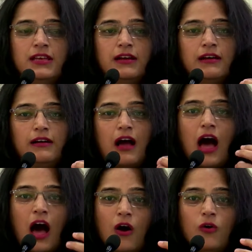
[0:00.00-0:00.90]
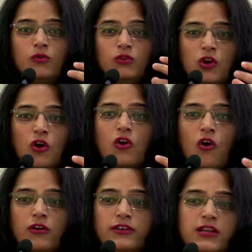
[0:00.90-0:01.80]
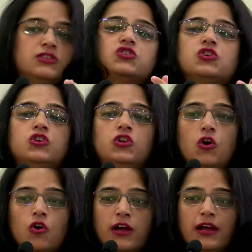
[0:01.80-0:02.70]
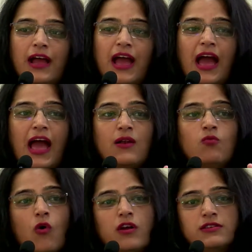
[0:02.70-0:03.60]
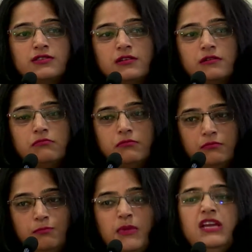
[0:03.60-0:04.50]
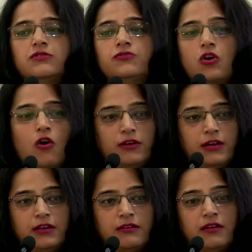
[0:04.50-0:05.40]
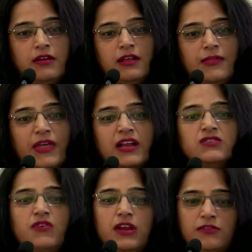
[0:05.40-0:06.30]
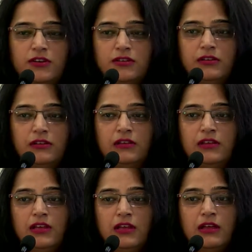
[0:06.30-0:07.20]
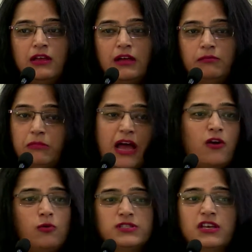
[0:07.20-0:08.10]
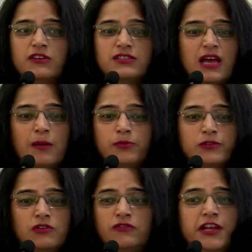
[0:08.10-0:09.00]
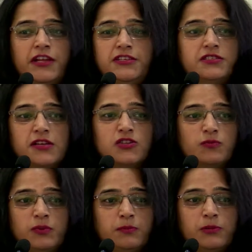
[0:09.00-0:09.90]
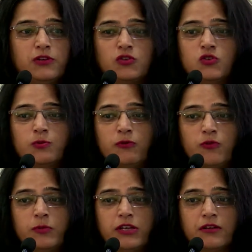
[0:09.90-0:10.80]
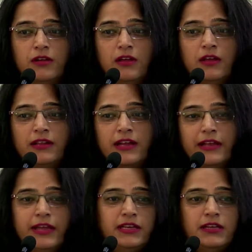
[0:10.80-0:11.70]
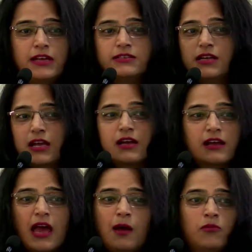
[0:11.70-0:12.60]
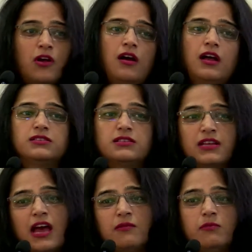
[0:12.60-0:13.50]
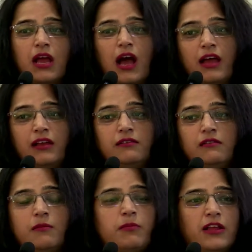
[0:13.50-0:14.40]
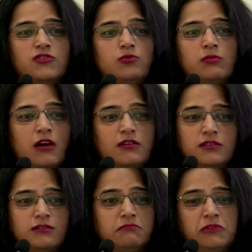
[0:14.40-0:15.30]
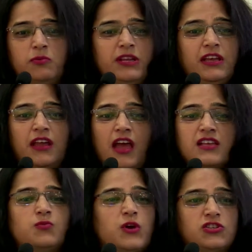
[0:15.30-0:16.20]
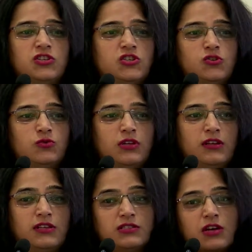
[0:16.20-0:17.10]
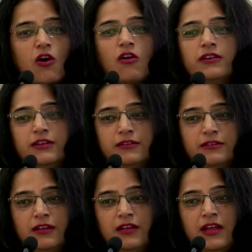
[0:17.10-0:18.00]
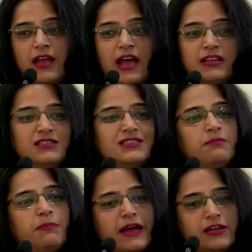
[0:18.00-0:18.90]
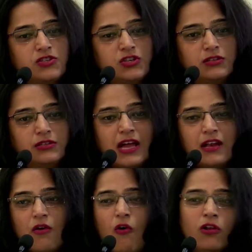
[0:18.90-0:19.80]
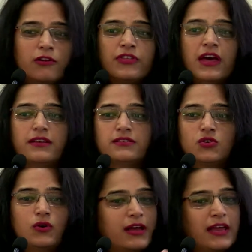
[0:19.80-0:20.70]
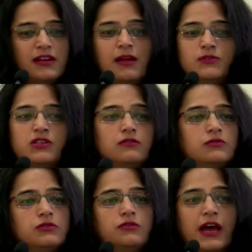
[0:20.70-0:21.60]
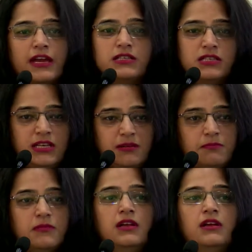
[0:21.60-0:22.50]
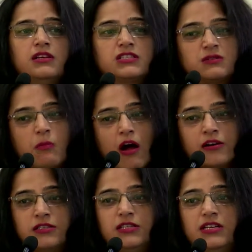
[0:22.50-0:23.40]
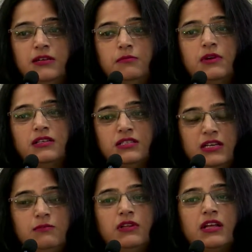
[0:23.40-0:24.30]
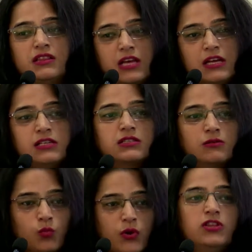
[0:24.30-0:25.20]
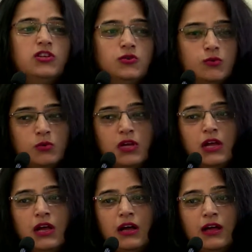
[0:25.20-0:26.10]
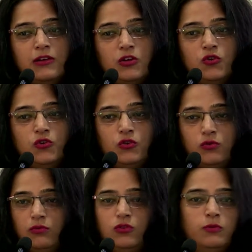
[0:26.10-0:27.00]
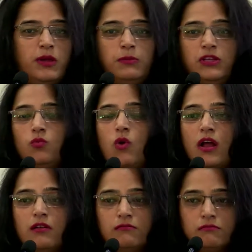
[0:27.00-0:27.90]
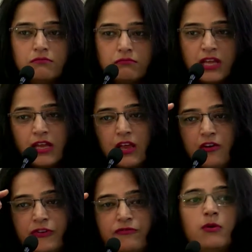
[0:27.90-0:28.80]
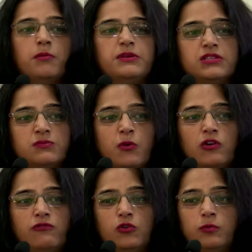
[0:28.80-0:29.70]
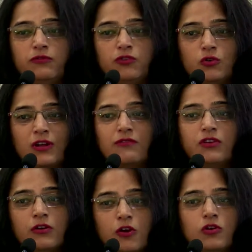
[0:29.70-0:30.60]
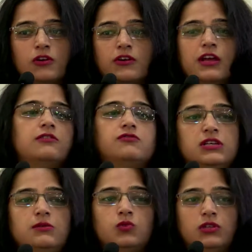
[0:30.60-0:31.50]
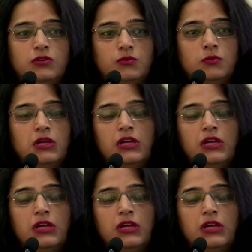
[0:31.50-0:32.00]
uh, how your content should look and what is the meat of the content. That is very critical. Uh, I always give examples of Lilly Singh to people, you know, Superwoman. That lady can take a camera and stand behind a bathroom curtain. Nobody cares where she's shooting. It's the content, and it's the packaging. That all of that. So again, it comes down to the right team, smart team, a team that thinks with you. Uh, you know, you you may be the one thinking of it from a business point of view, but if you don't have a good creative team with you,